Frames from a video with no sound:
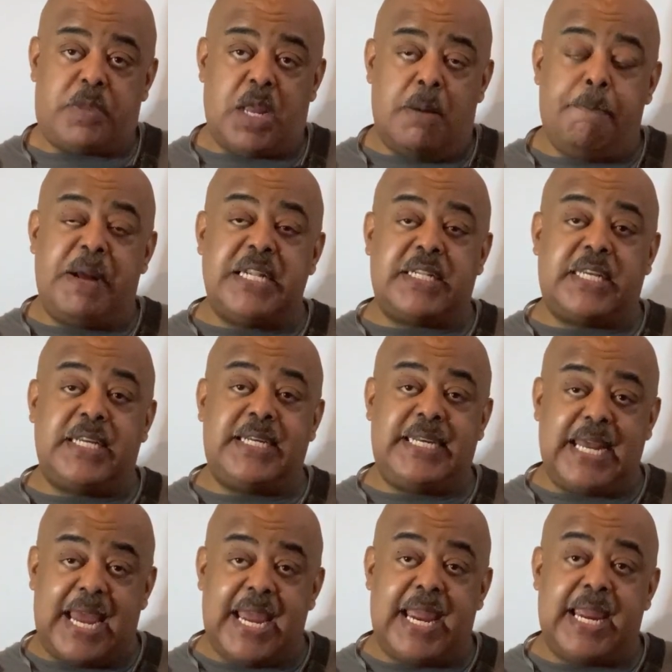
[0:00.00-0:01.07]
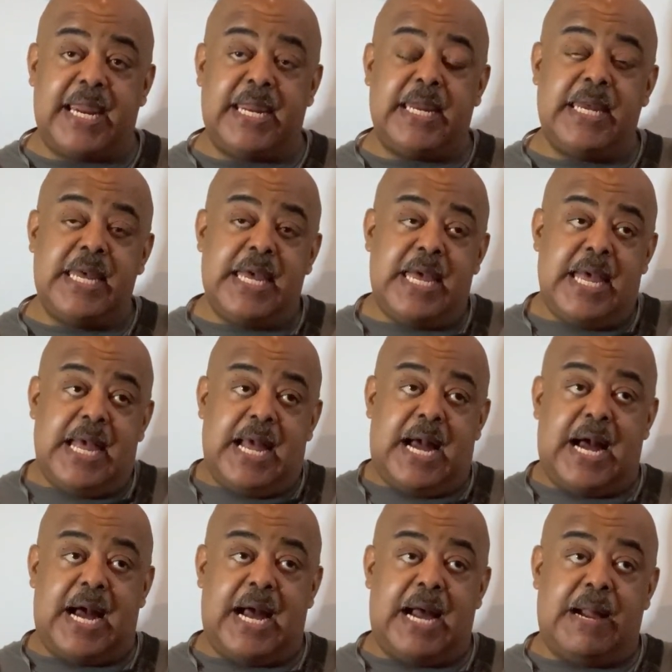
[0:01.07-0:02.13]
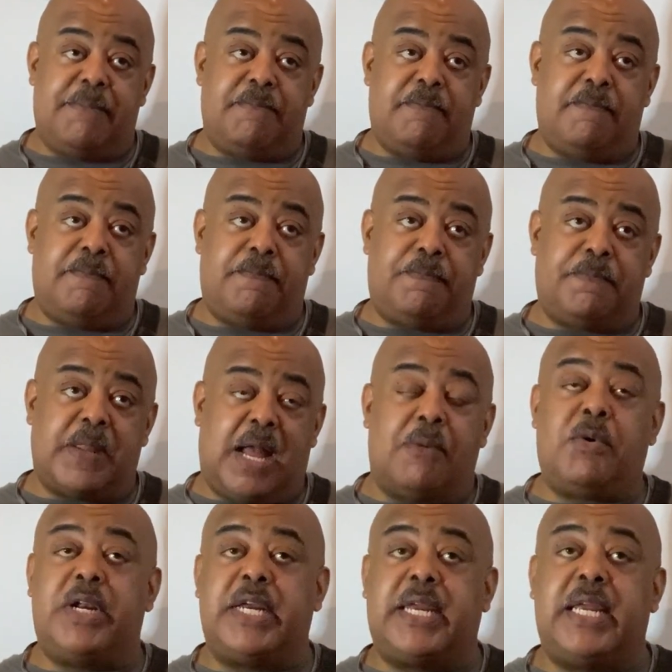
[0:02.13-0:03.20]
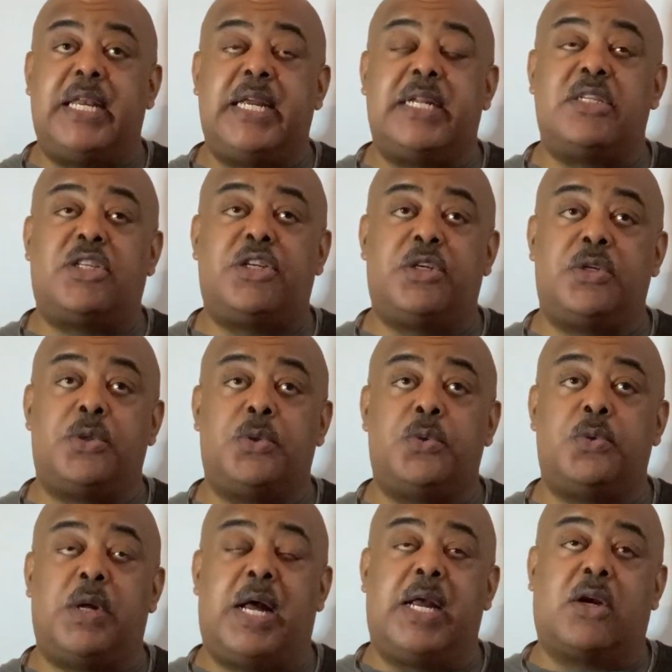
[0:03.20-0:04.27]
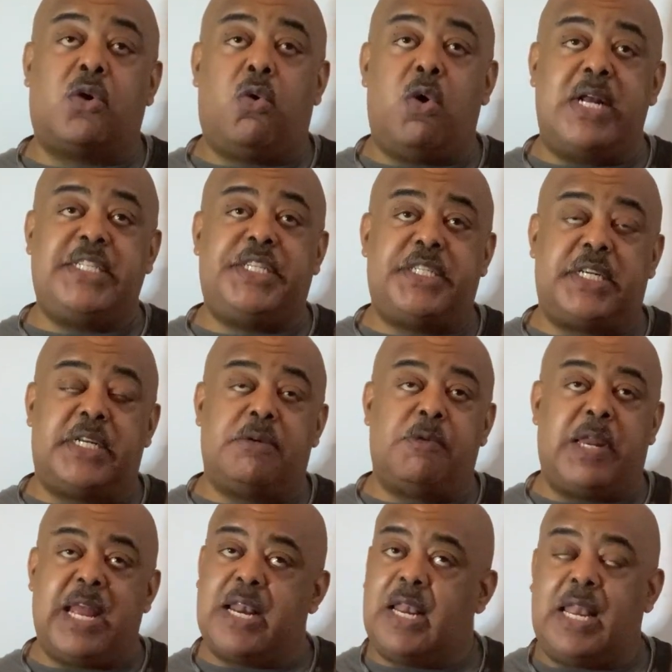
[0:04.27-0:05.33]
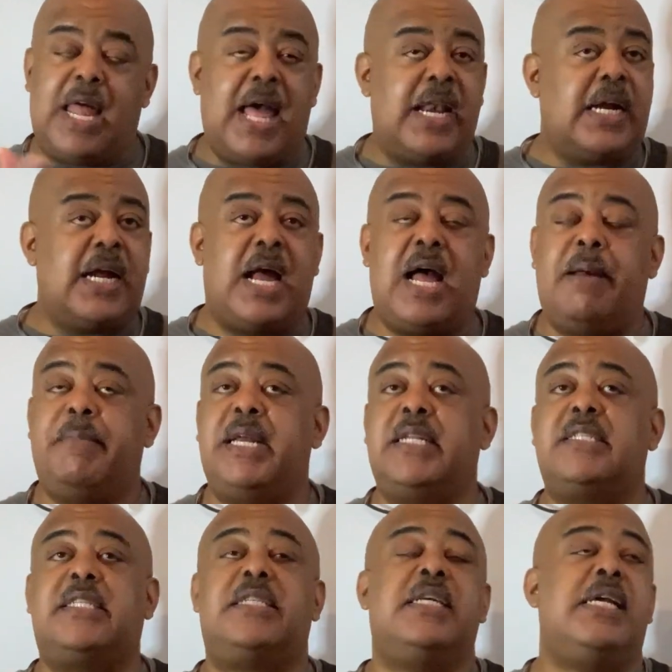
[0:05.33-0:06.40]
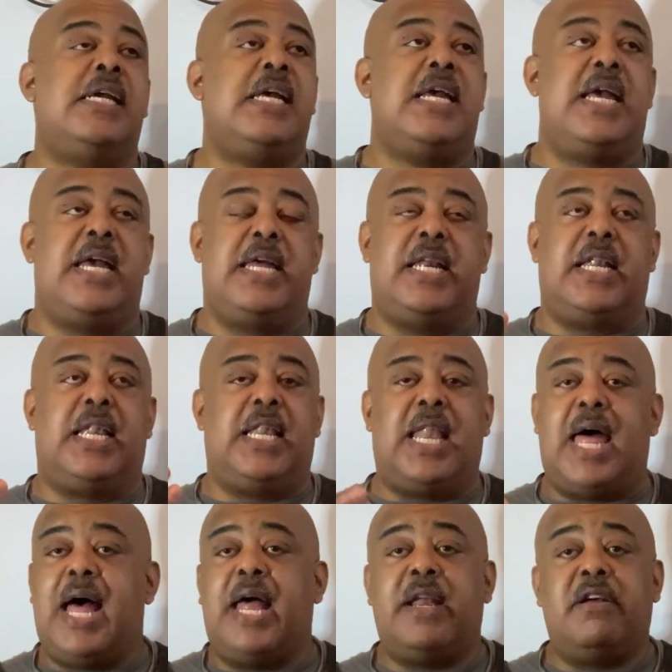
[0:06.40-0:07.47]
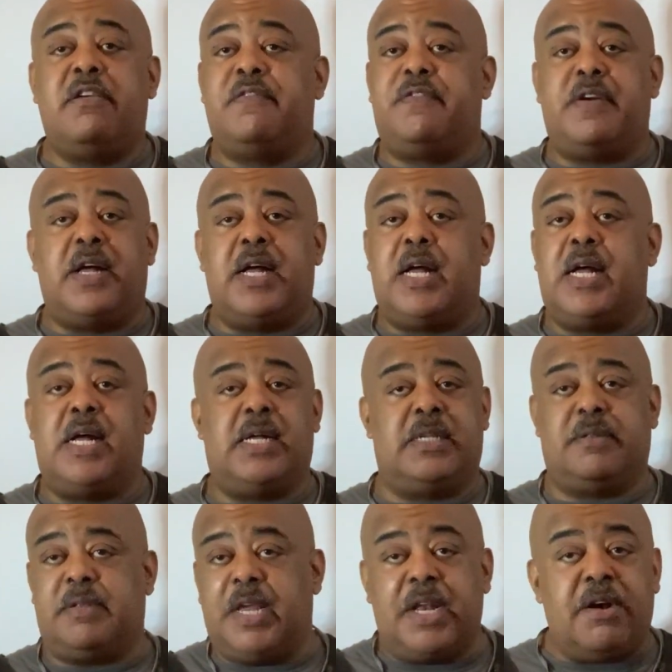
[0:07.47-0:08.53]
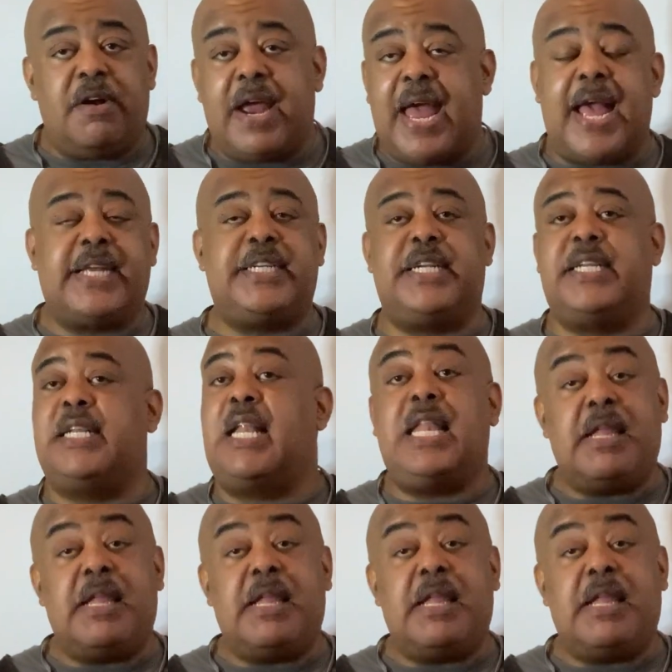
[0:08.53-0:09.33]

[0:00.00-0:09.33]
But today, I want to get into a question. We had a lot of comments and a lot of interaction.